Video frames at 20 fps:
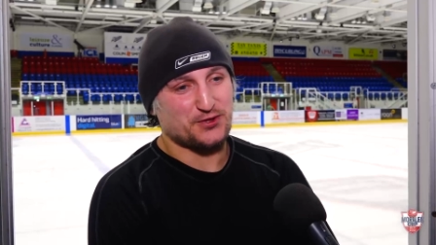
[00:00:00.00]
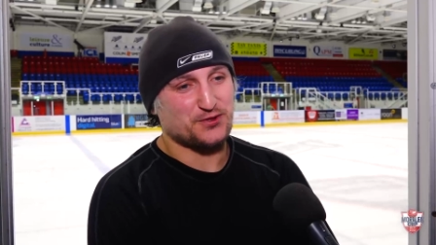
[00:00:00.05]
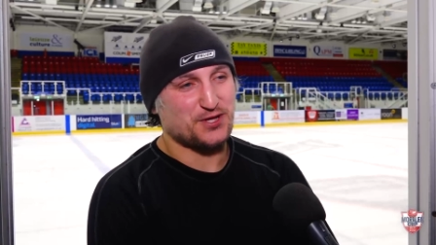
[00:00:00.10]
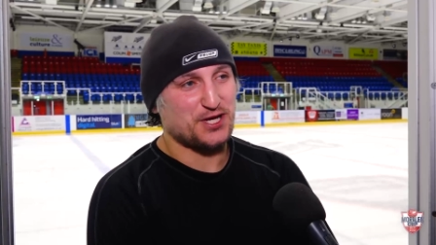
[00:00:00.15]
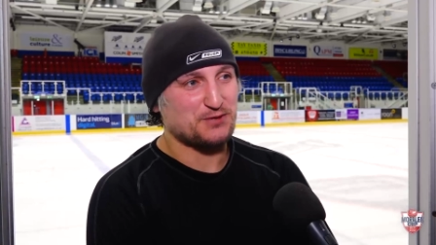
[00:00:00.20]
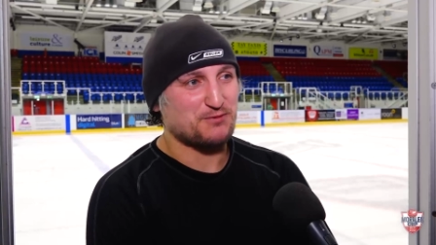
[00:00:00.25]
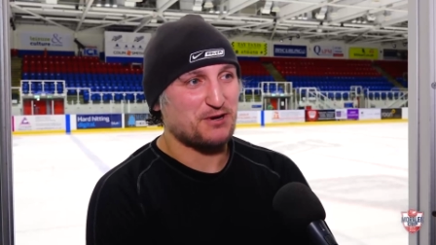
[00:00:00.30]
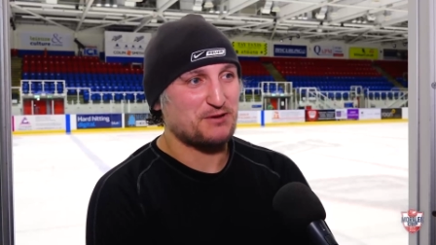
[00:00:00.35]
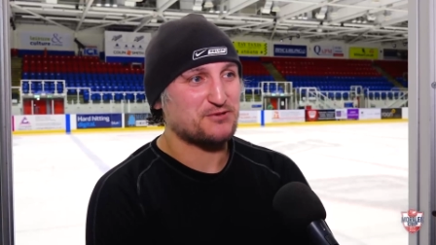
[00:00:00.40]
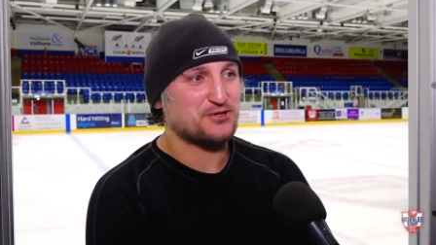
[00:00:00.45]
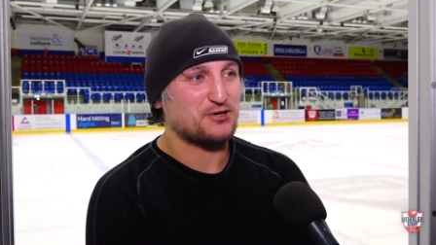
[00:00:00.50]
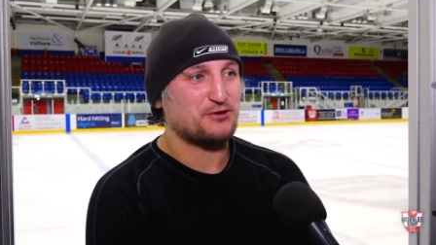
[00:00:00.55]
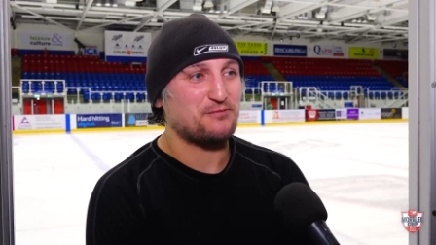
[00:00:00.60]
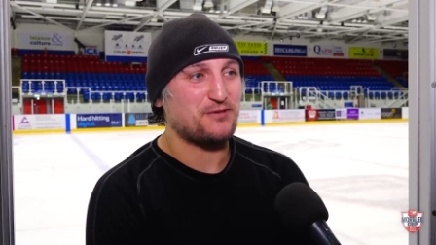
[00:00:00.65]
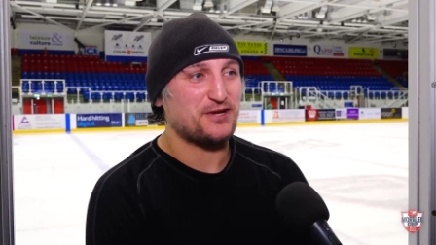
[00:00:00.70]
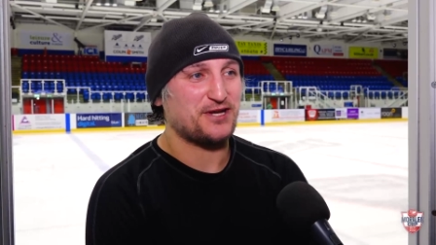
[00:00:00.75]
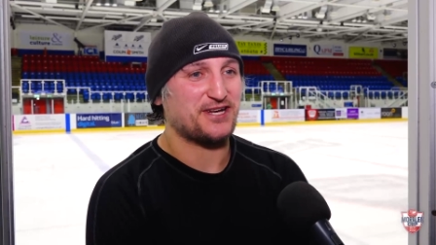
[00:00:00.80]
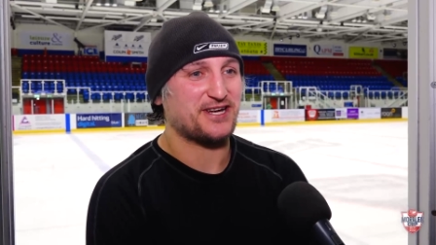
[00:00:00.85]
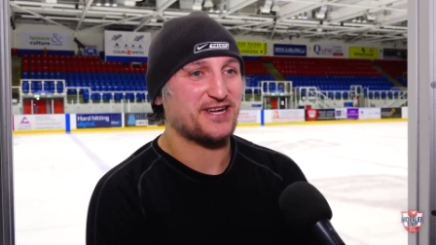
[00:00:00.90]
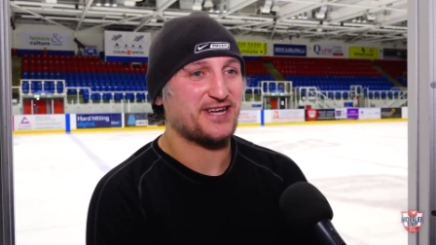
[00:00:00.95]
So that's why I'm still
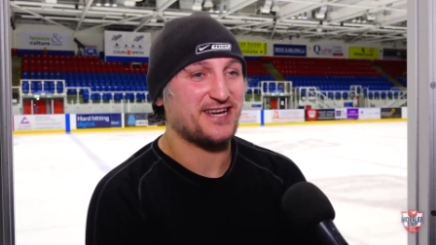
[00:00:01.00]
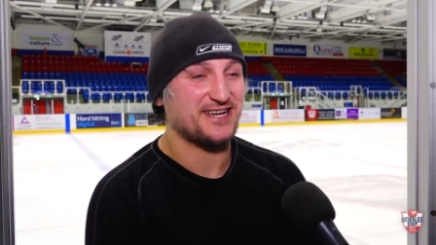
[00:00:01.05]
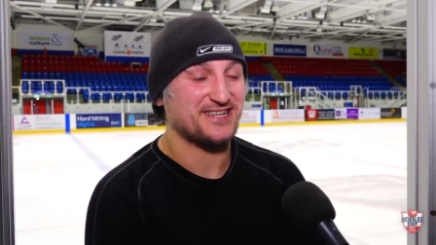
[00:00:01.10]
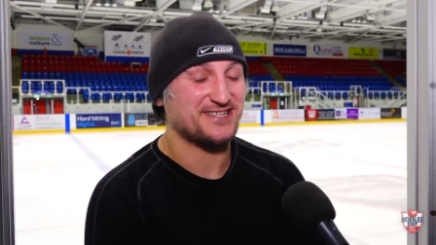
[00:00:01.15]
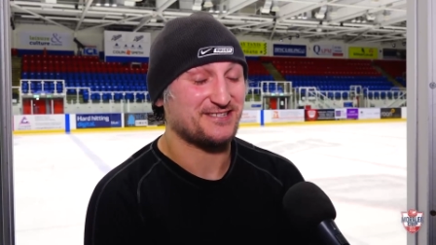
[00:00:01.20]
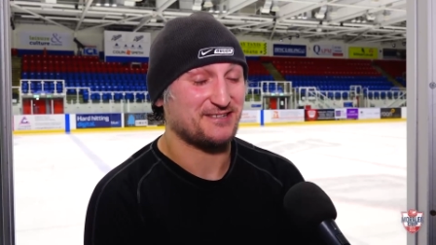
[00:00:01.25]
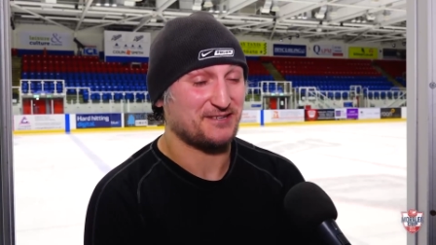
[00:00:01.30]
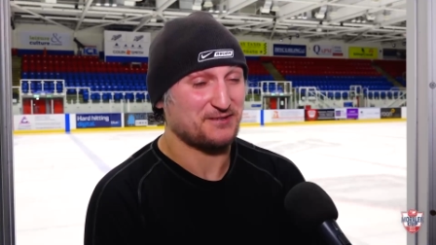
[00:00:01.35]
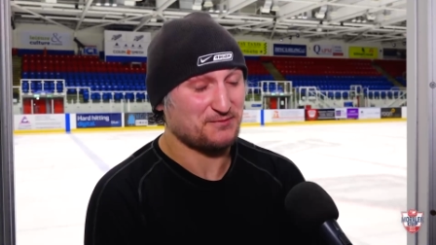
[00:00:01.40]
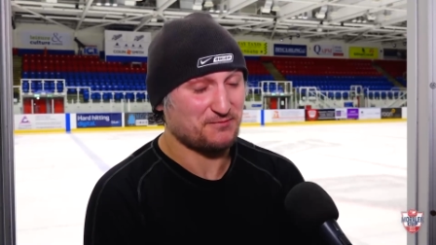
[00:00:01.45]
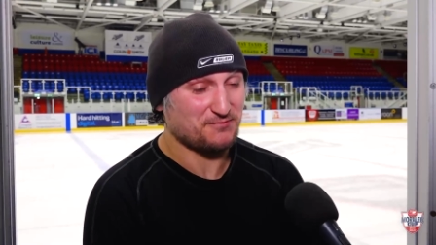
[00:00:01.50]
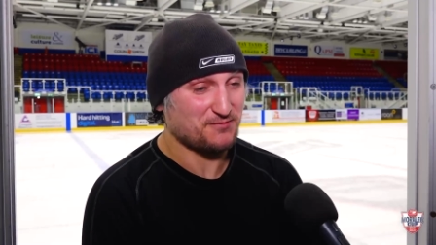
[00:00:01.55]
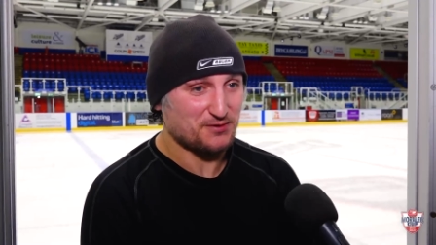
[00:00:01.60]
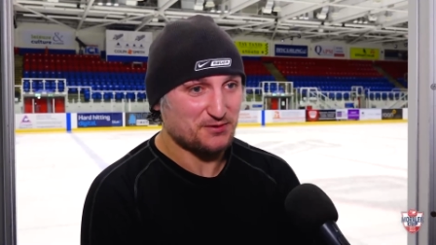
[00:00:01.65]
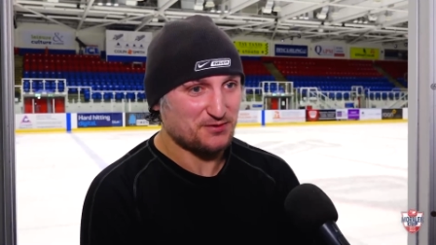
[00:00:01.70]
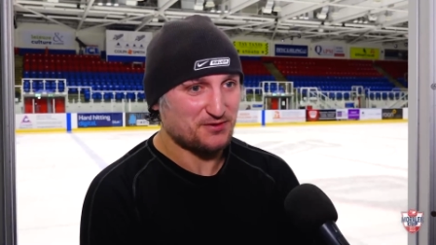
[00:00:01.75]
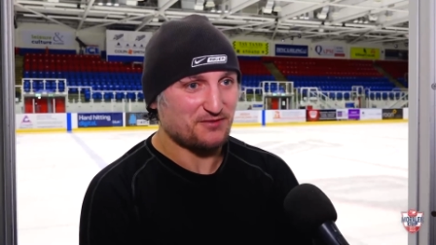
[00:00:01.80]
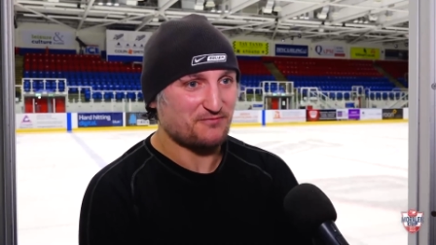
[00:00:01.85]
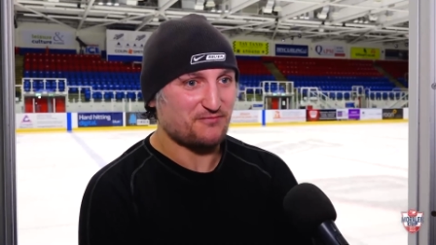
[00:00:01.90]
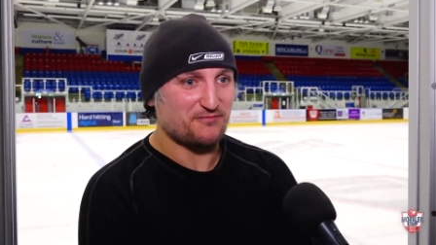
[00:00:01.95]
playing. I guess that's,
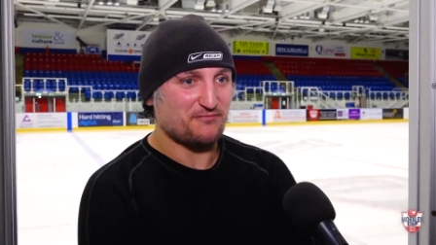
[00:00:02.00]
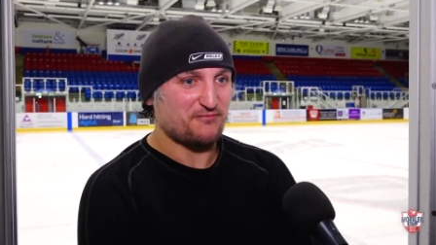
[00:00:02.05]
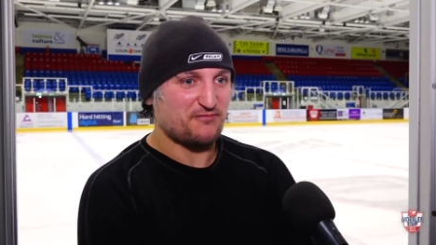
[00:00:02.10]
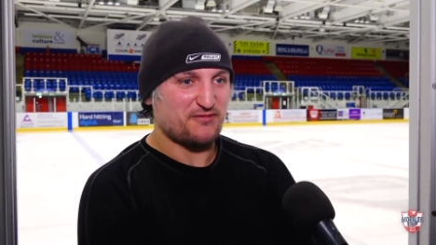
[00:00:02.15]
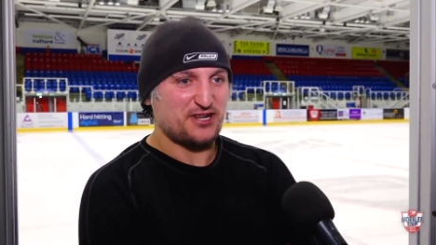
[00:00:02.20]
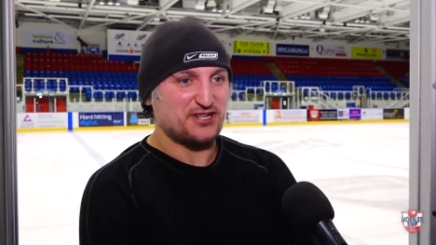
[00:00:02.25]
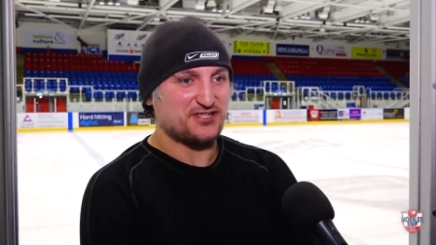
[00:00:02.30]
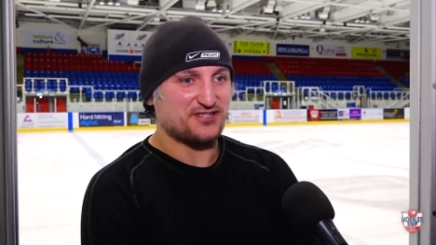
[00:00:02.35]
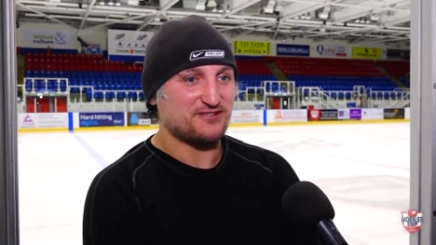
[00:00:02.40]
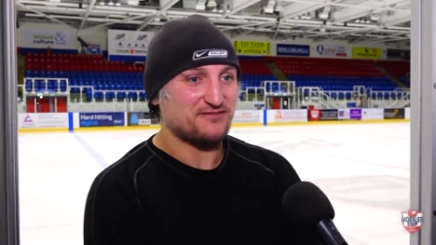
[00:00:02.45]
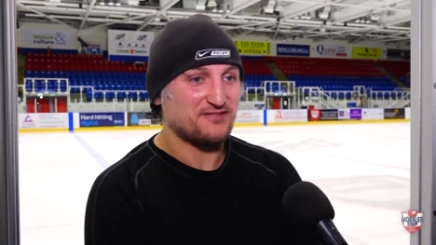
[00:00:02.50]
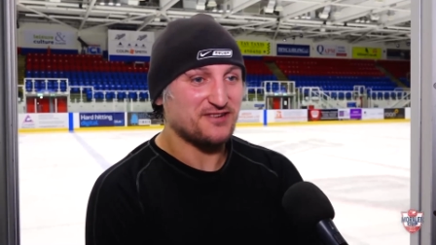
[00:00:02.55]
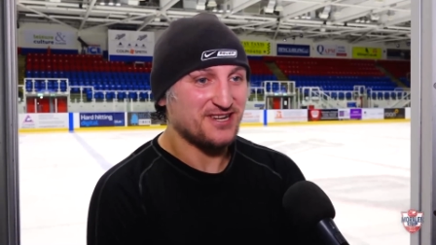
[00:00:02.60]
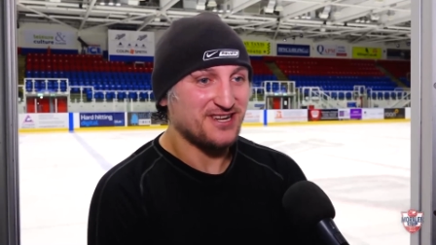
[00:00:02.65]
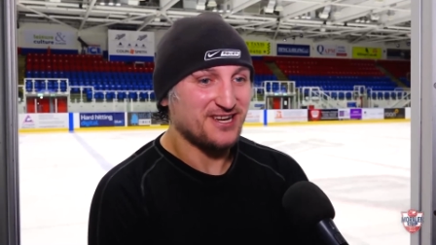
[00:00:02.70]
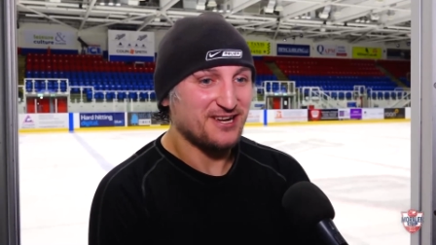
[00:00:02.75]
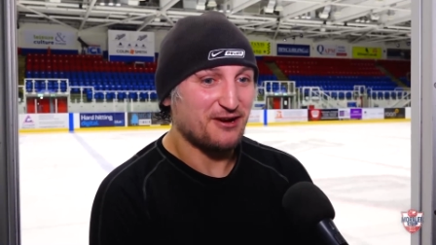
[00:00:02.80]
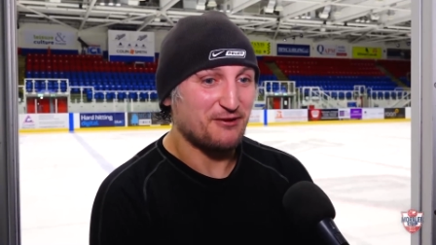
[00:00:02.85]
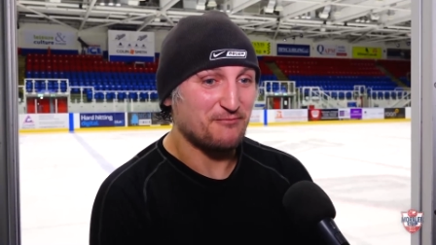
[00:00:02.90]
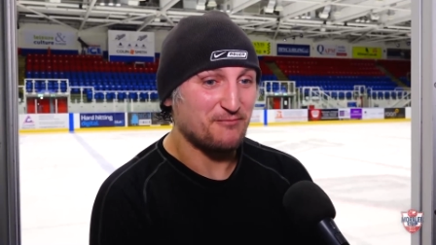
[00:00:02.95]
that's the reason
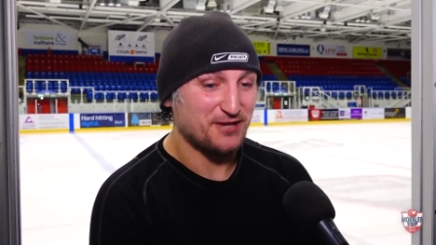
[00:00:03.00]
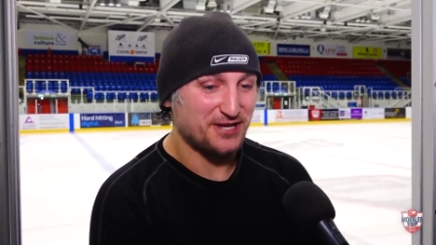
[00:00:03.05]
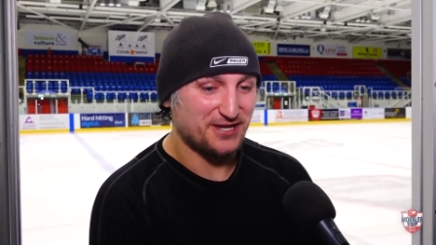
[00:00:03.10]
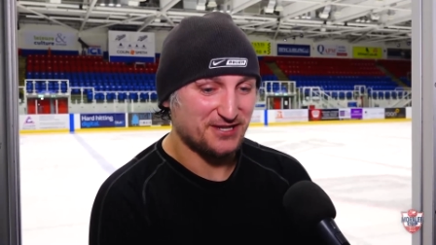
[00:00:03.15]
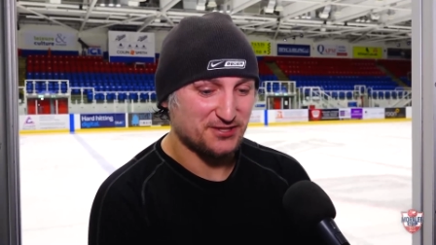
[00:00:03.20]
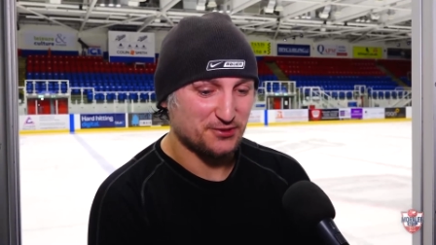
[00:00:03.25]
I'm playing.